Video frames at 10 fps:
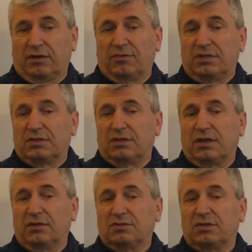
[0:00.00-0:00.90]
In recent
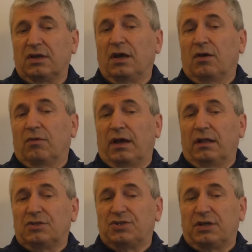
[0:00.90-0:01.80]
deals, where
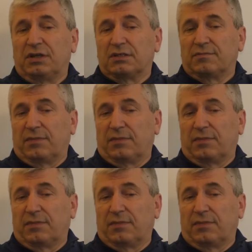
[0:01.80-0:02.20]
LNG has